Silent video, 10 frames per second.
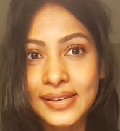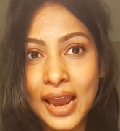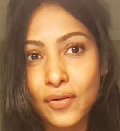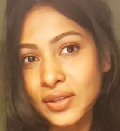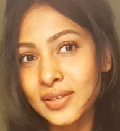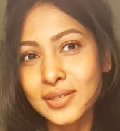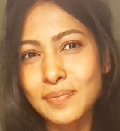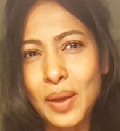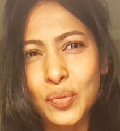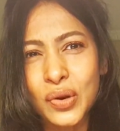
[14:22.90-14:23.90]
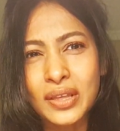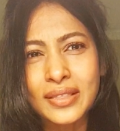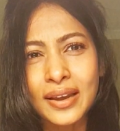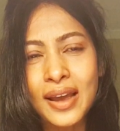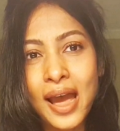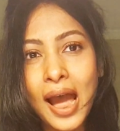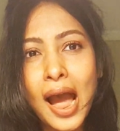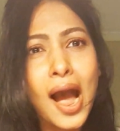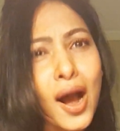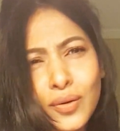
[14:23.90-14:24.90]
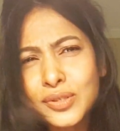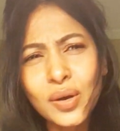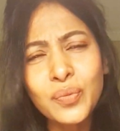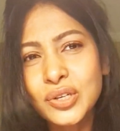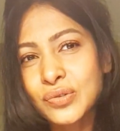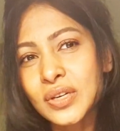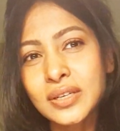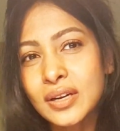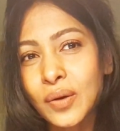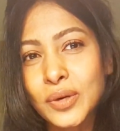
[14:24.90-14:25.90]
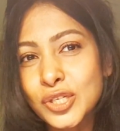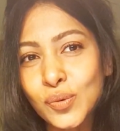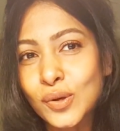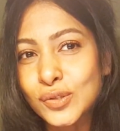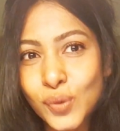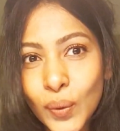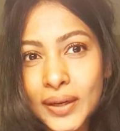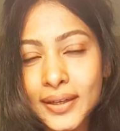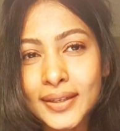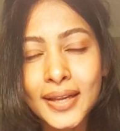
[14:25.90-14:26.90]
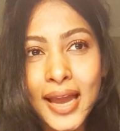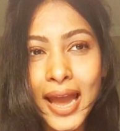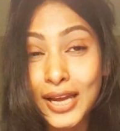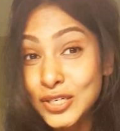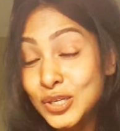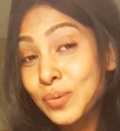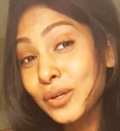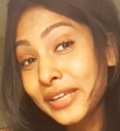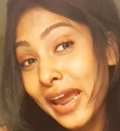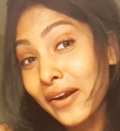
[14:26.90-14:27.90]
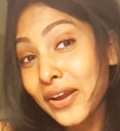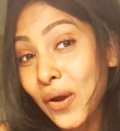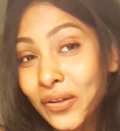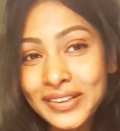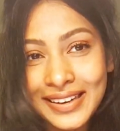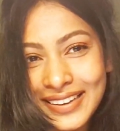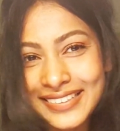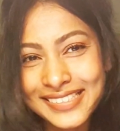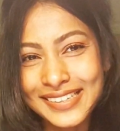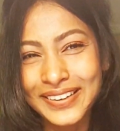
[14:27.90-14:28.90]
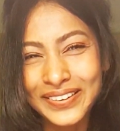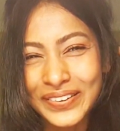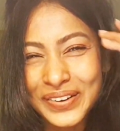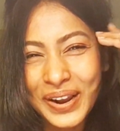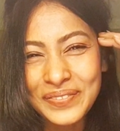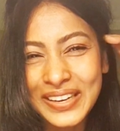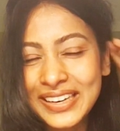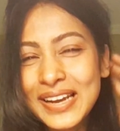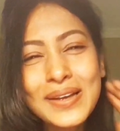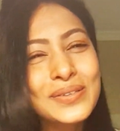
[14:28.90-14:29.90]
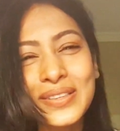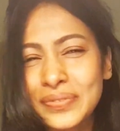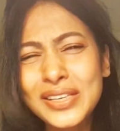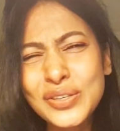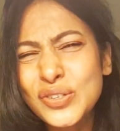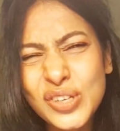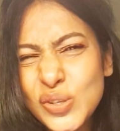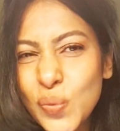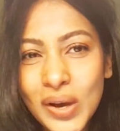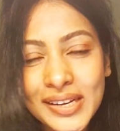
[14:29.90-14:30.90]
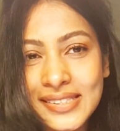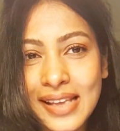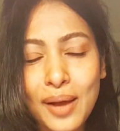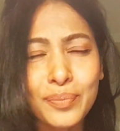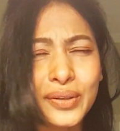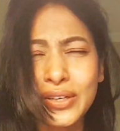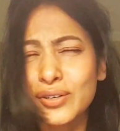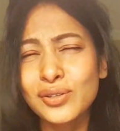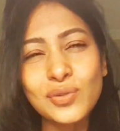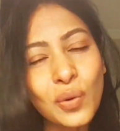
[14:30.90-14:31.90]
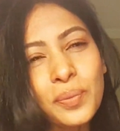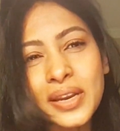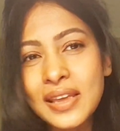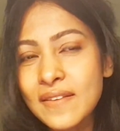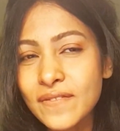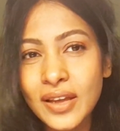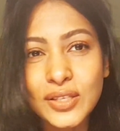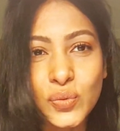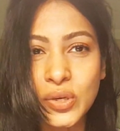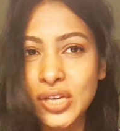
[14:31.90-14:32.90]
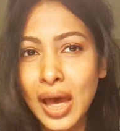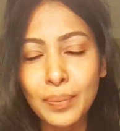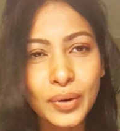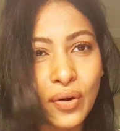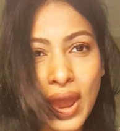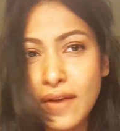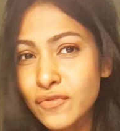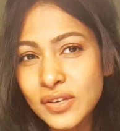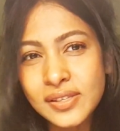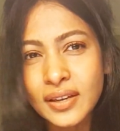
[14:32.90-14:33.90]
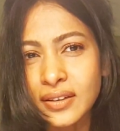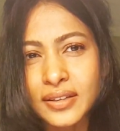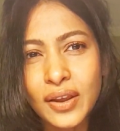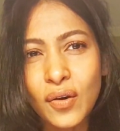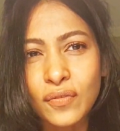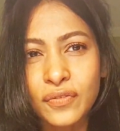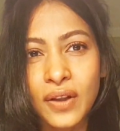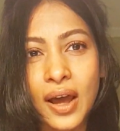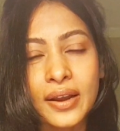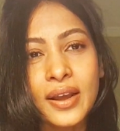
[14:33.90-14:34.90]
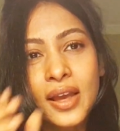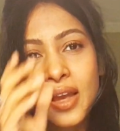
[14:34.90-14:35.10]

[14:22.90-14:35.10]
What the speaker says: carry this memory, that how someone treated her when she was so little, and she will carry on the legacy, you know what I mean. So this is just one example. There are so many events which happen every single day on flight.